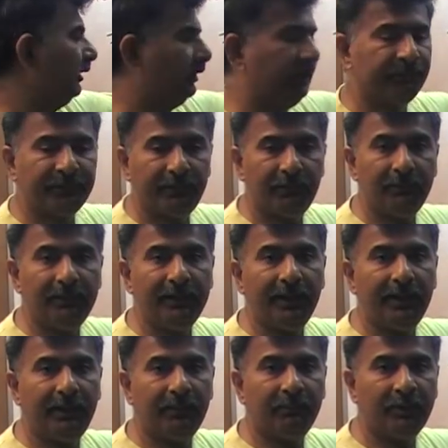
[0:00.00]
they probably
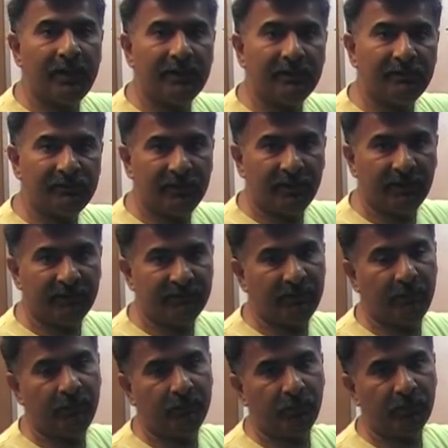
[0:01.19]
ended up reading this thing as
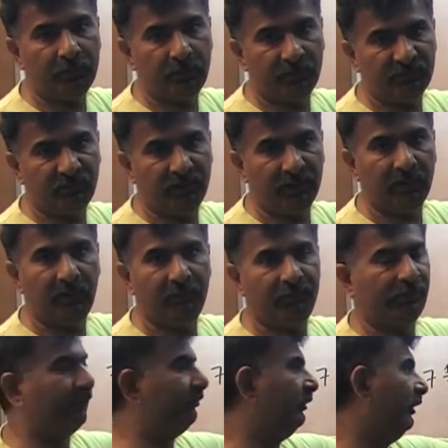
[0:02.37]
7.2 as well. As you
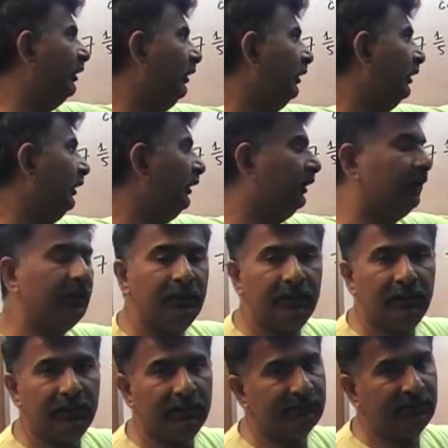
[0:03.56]
can see clearly,
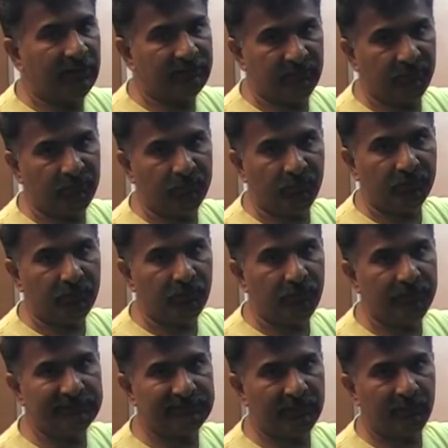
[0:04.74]
it is not 7.2,
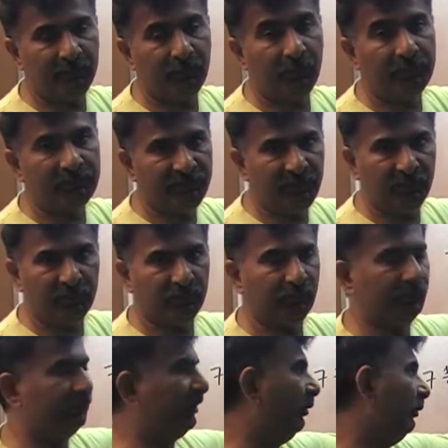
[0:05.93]
it's 7.02.
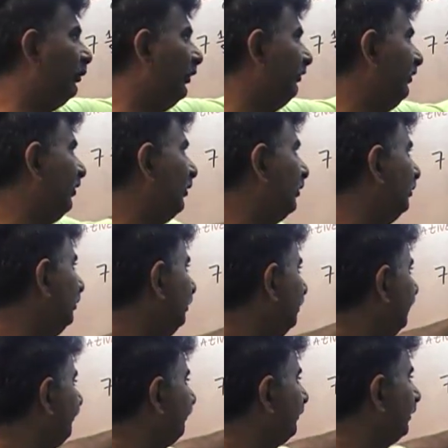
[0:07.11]
7.02
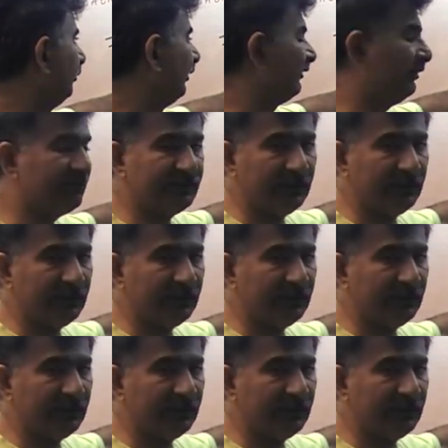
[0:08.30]
versus